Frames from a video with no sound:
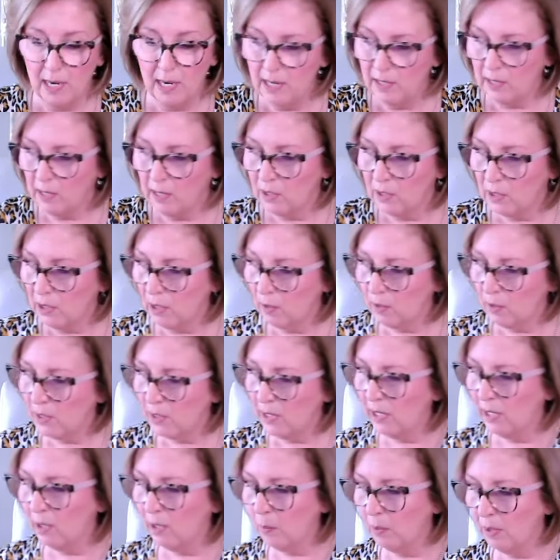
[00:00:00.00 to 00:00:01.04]
is
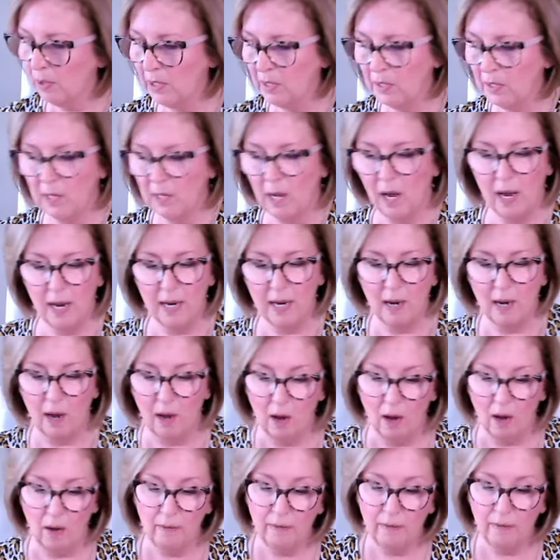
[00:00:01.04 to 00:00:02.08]
associated with the sign
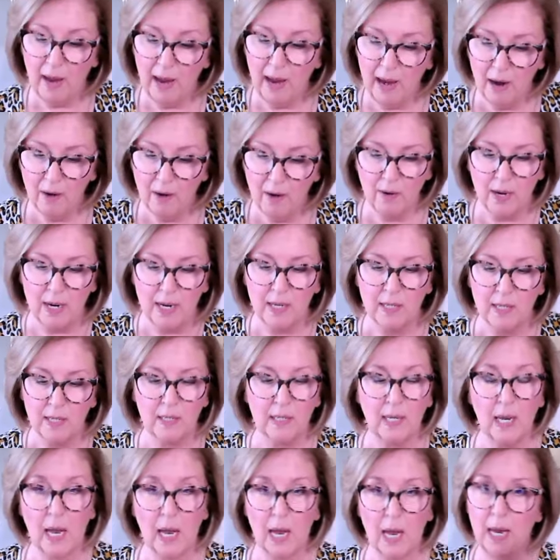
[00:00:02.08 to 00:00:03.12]
of
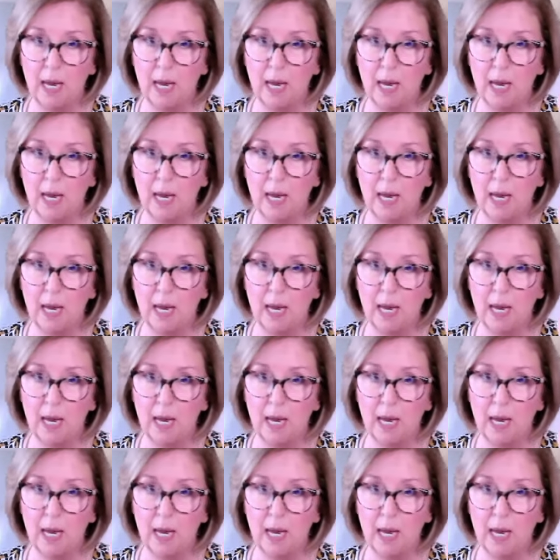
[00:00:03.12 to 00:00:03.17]
Aries.